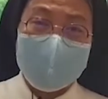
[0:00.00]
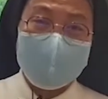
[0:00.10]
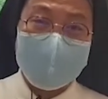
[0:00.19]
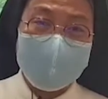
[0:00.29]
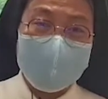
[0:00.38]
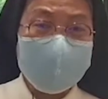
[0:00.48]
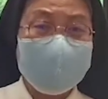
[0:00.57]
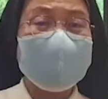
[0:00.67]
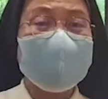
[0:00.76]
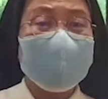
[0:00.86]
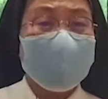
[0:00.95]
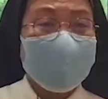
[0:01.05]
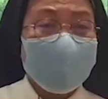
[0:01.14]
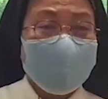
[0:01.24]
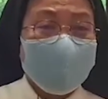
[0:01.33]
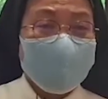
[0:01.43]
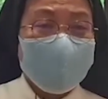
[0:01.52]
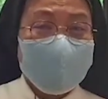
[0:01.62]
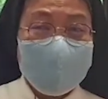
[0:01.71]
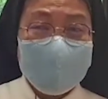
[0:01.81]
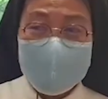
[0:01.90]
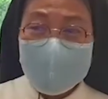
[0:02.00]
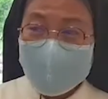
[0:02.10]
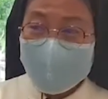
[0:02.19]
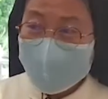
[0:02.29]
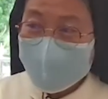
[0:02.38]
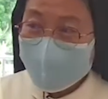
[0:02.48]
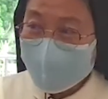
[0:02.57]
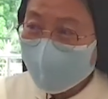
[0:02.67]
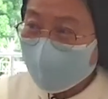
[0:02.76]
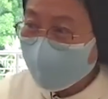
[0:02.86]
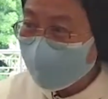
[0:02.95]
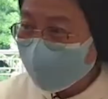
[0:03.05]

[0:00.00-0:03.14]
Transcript: the gift of contemplative prayer is